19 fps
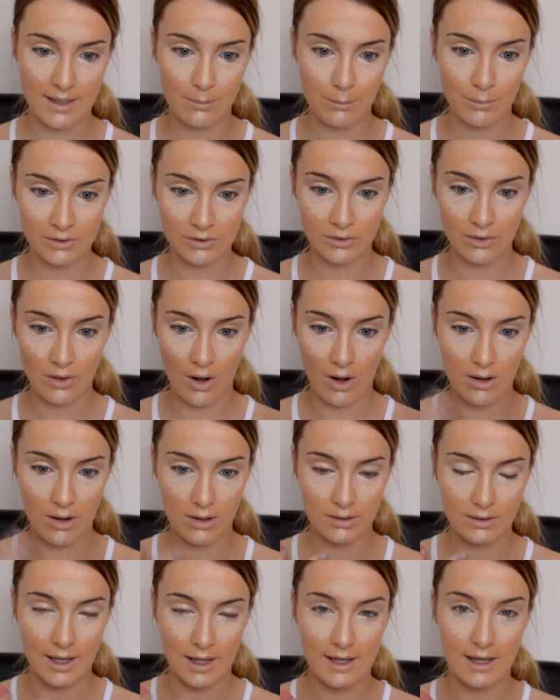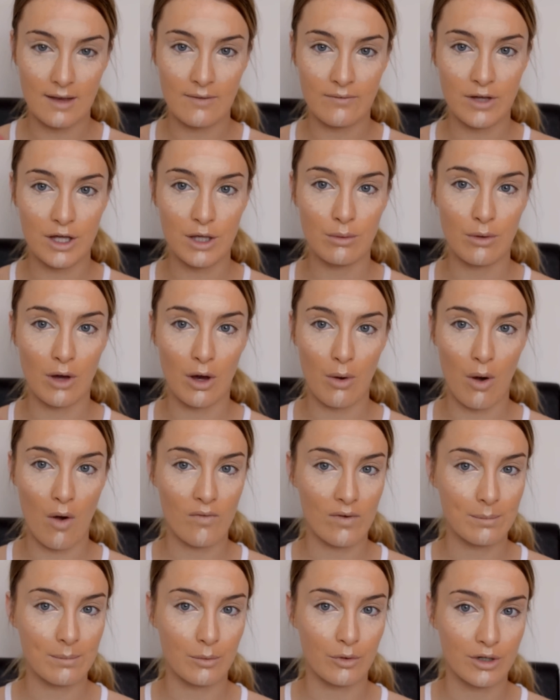it will not, like, if you go
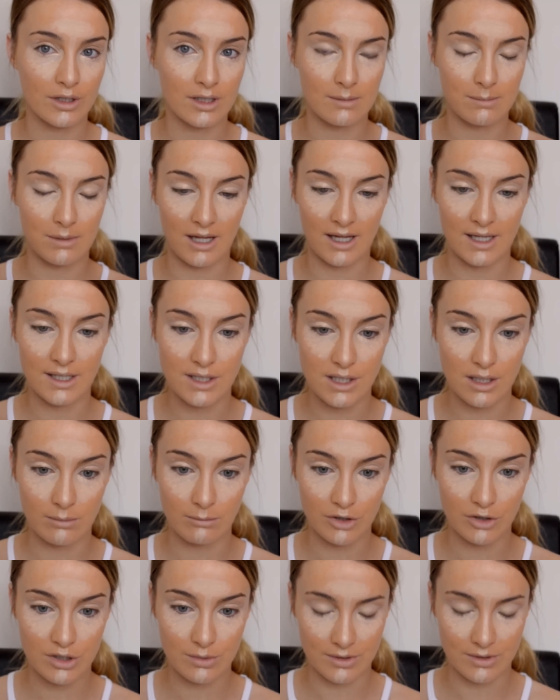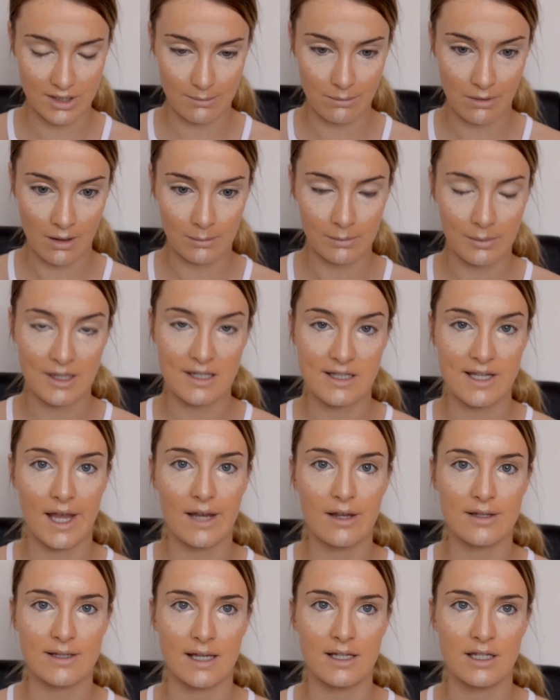overboard and apply too much, which I probably did
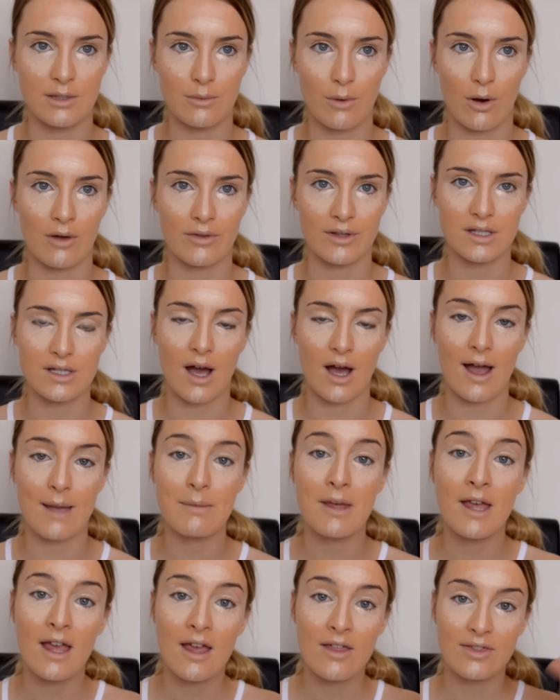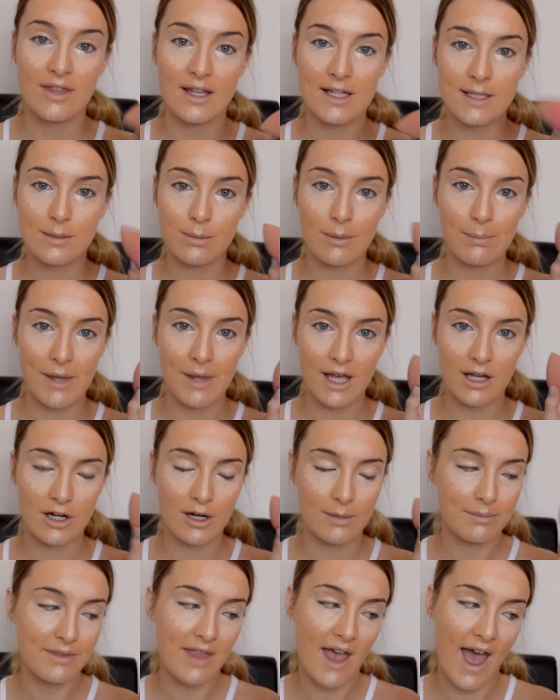because I do all the time, this will pick
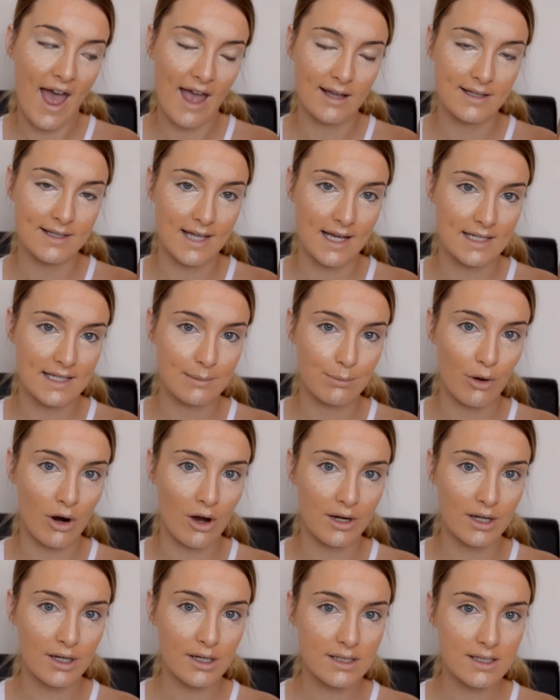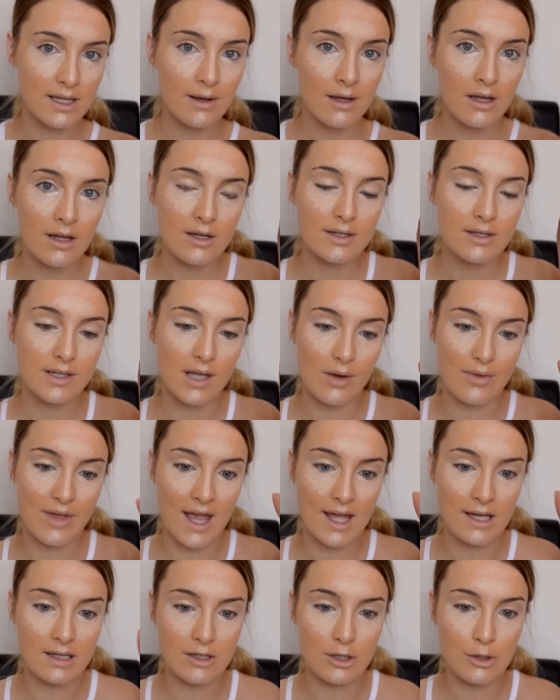up the excess product, so
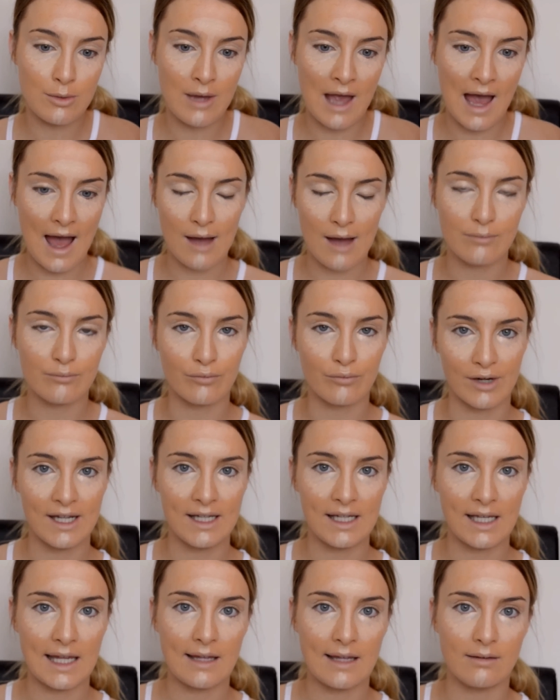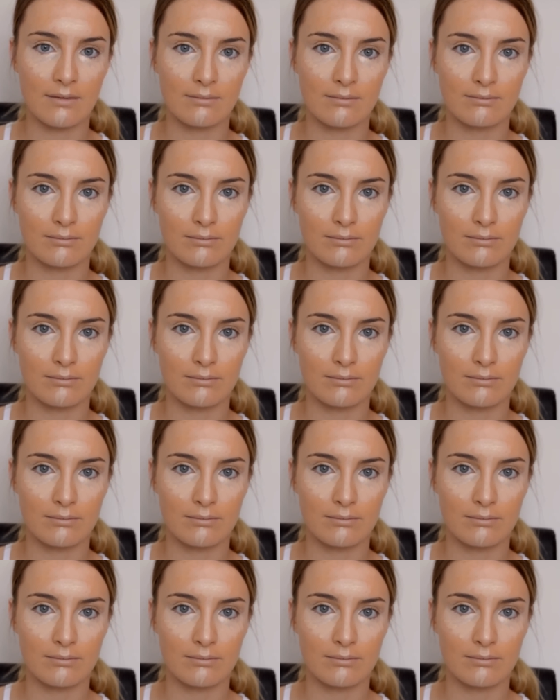then you can't really,